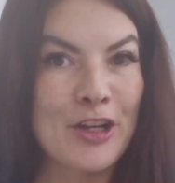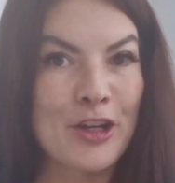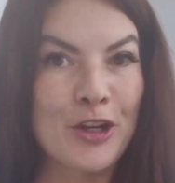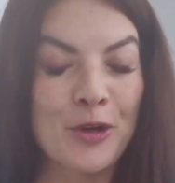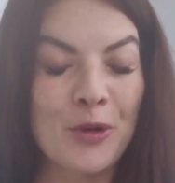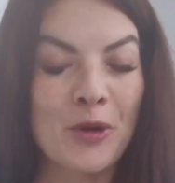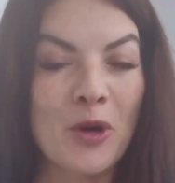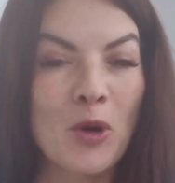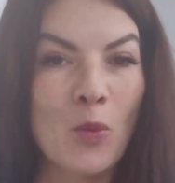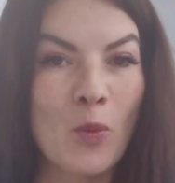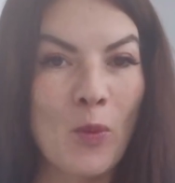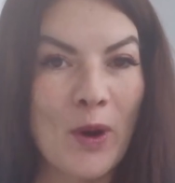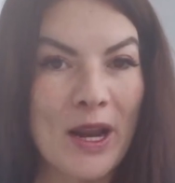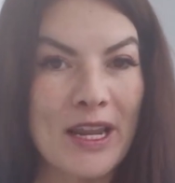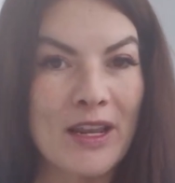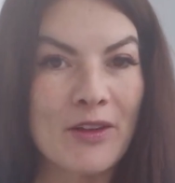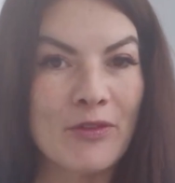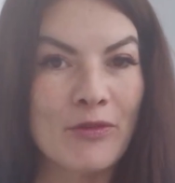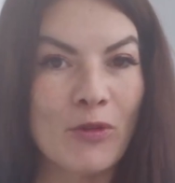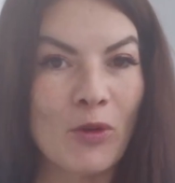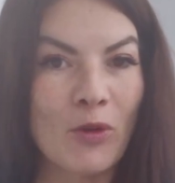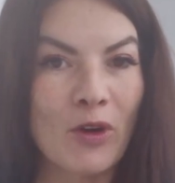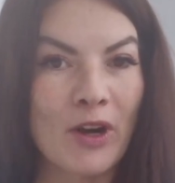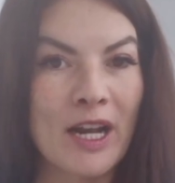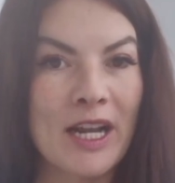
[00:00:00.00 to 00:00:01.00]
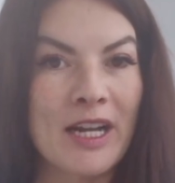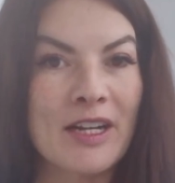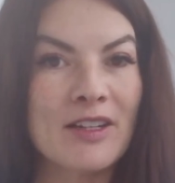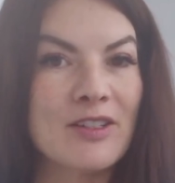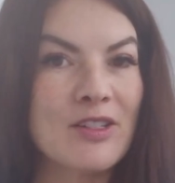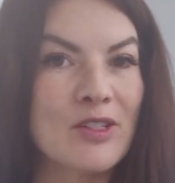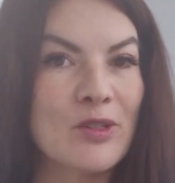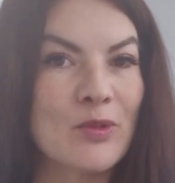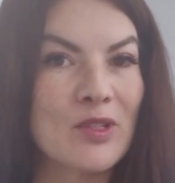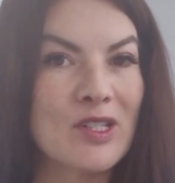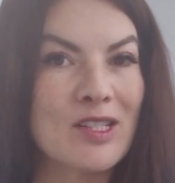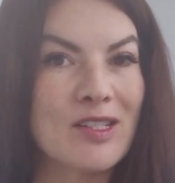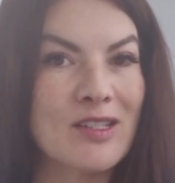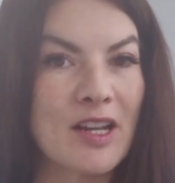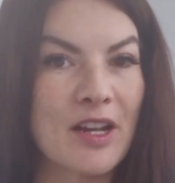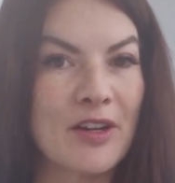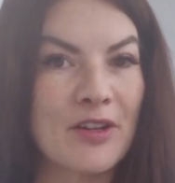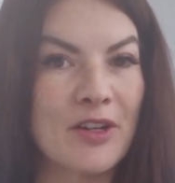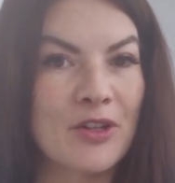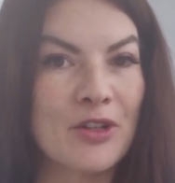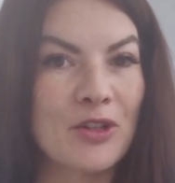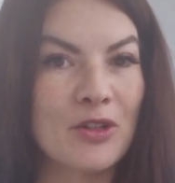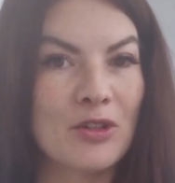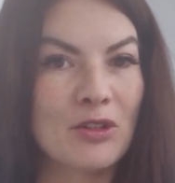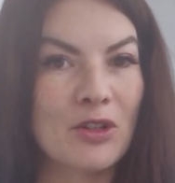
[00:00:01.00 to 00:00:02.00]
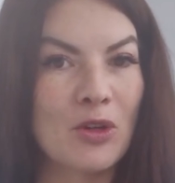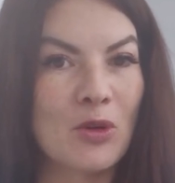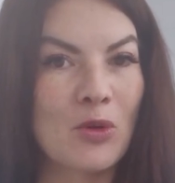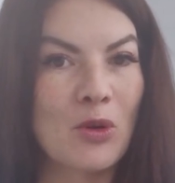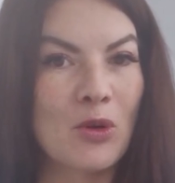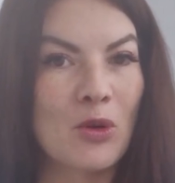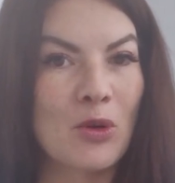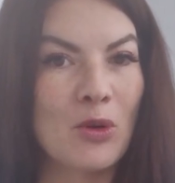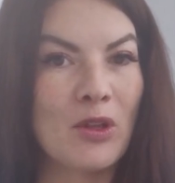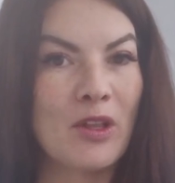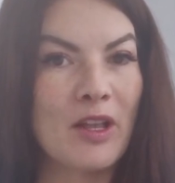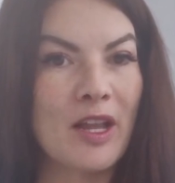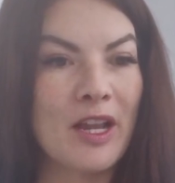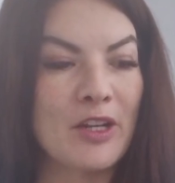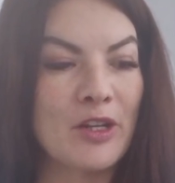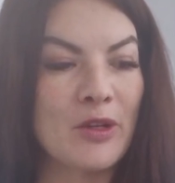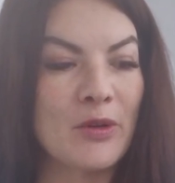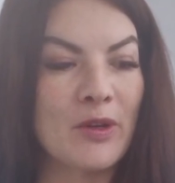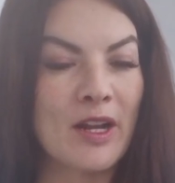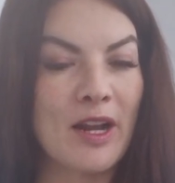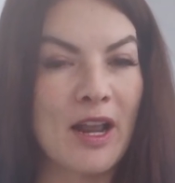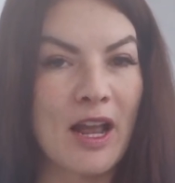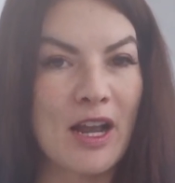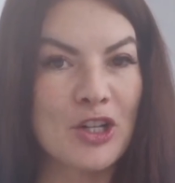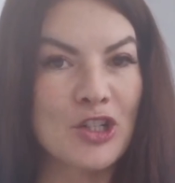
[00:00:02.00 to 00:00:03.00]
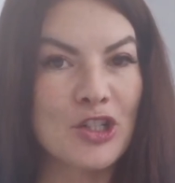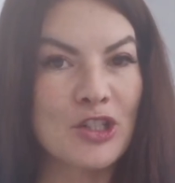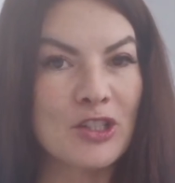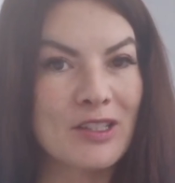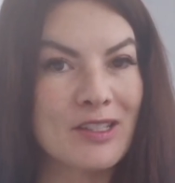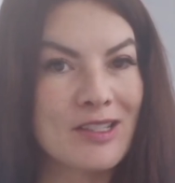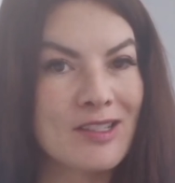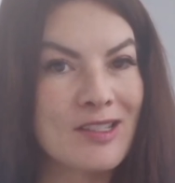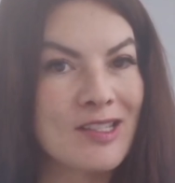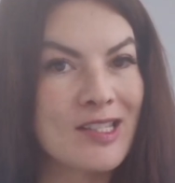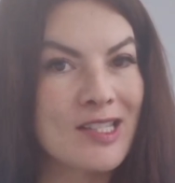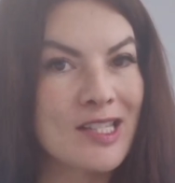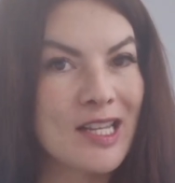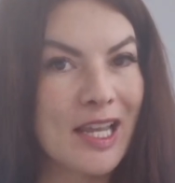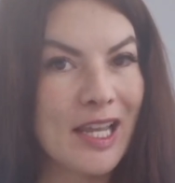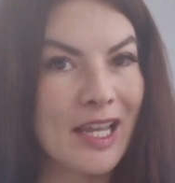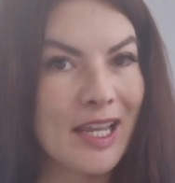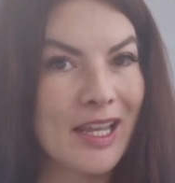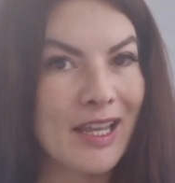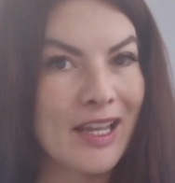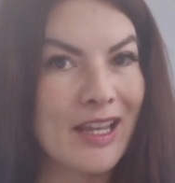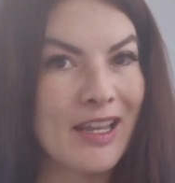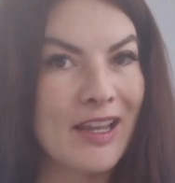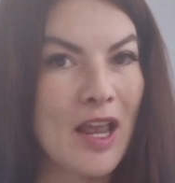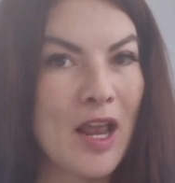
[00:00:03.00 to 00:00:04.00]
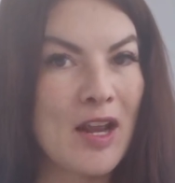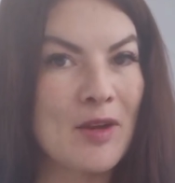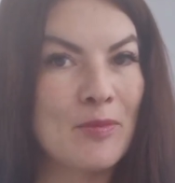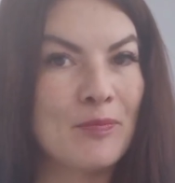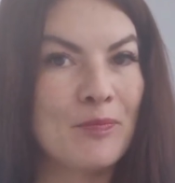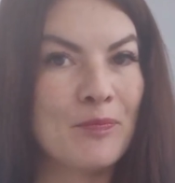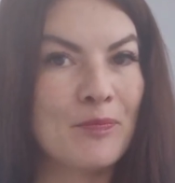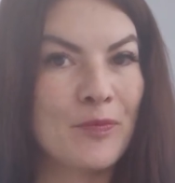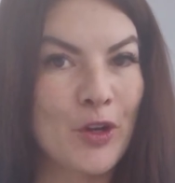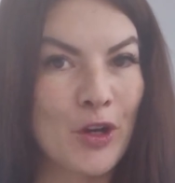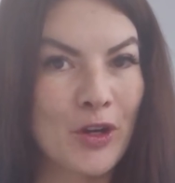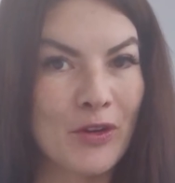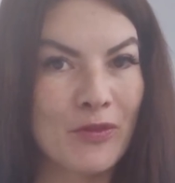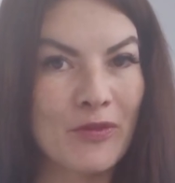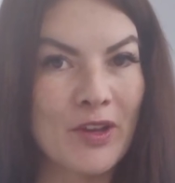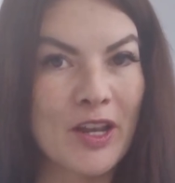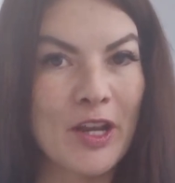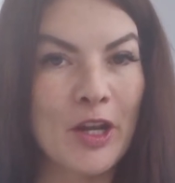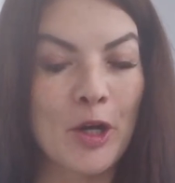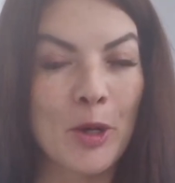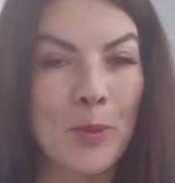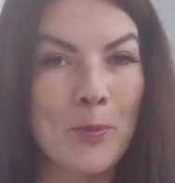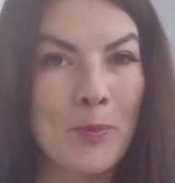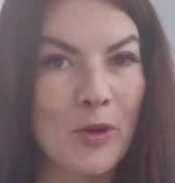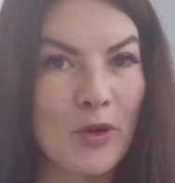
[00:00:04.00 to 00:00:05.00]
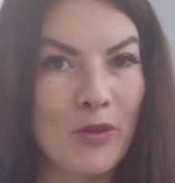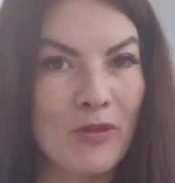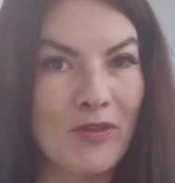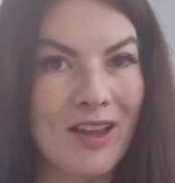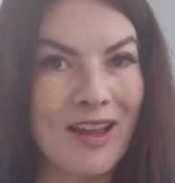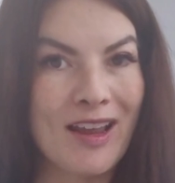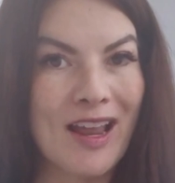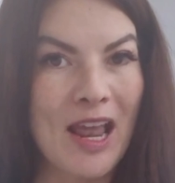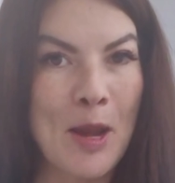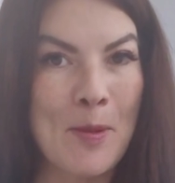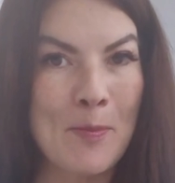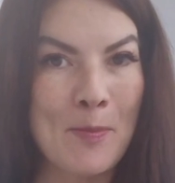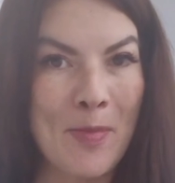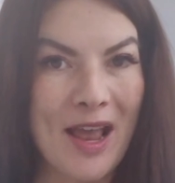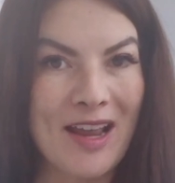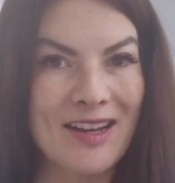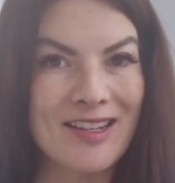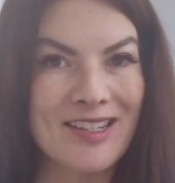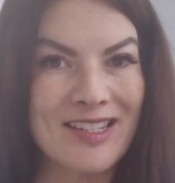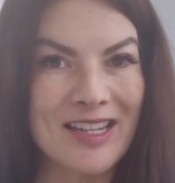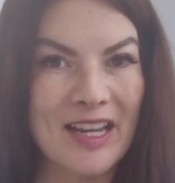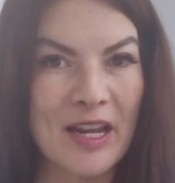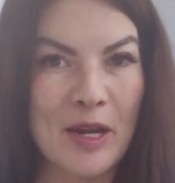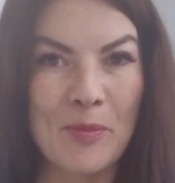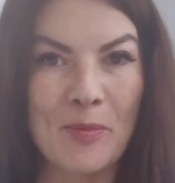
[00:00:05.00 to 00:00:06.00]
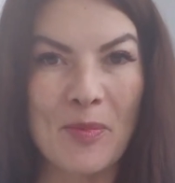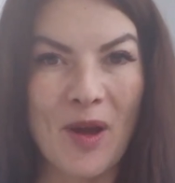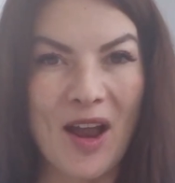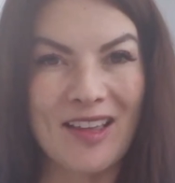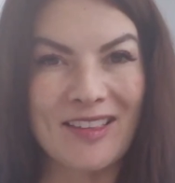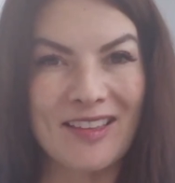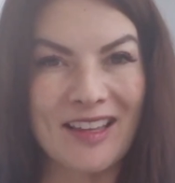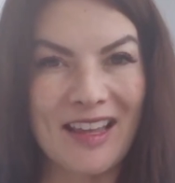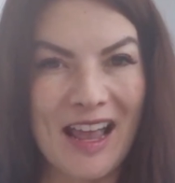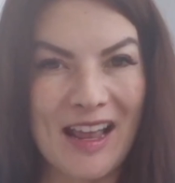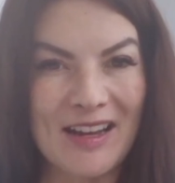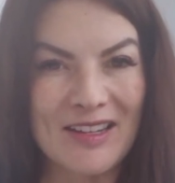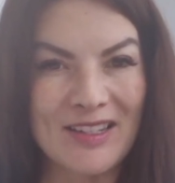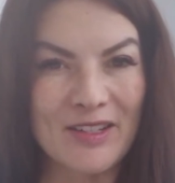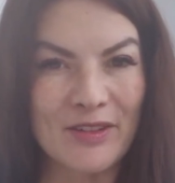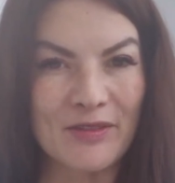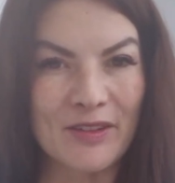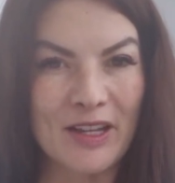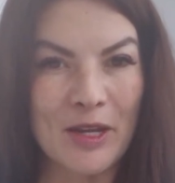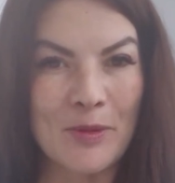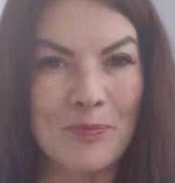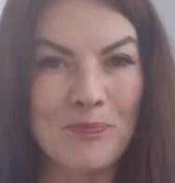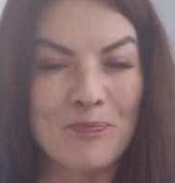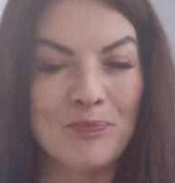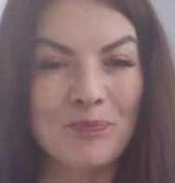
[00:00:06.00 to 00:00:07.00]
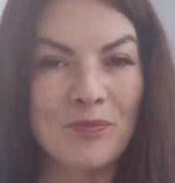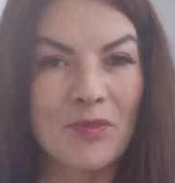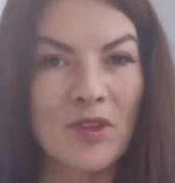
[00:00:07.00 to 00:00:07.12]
you're awake for it, so it's done under local, and you can actually see your finger moving and bending by the end of it.